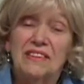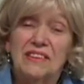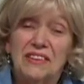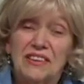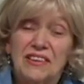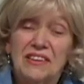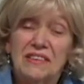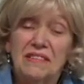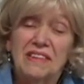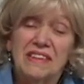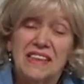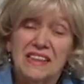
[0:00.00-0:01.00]
took
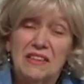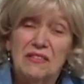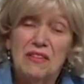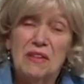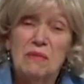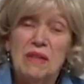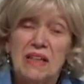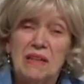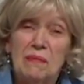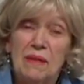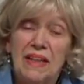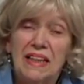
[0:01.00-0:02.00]
Dr. Friedman
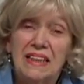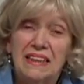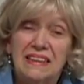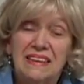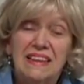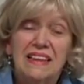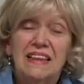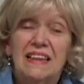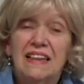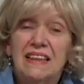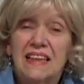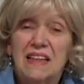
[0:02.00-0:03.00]
up on it,
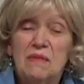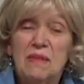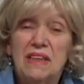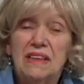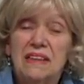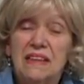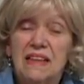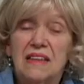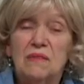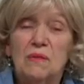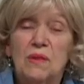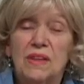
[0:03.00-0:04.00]
came in
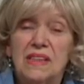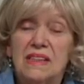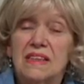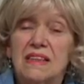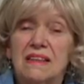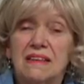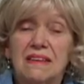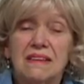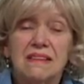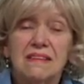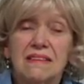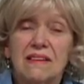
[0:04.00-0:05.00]
and was
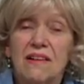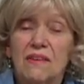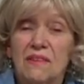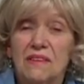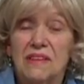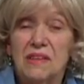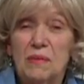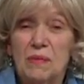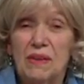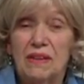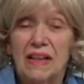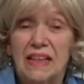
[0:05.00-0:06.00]
totally
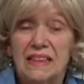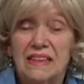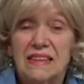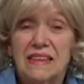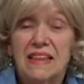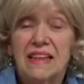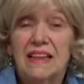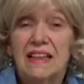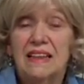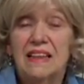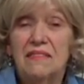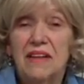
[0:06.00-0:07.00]
surprised.
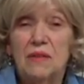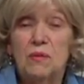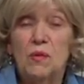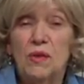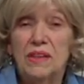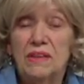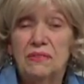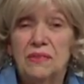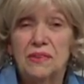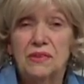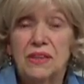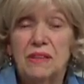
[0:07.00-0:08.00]
And I've had wonderful
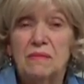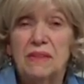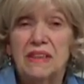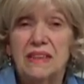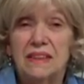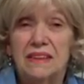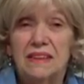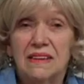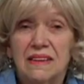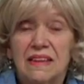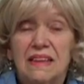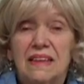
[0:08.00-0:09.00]
treatment here.
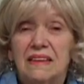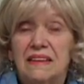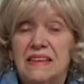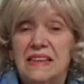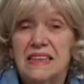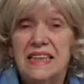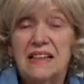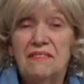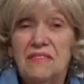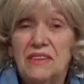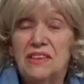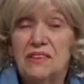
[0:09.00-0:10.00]
The
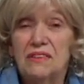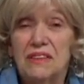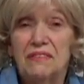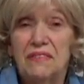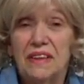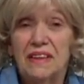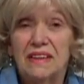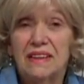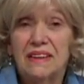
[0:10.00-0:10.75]
staff is terrific.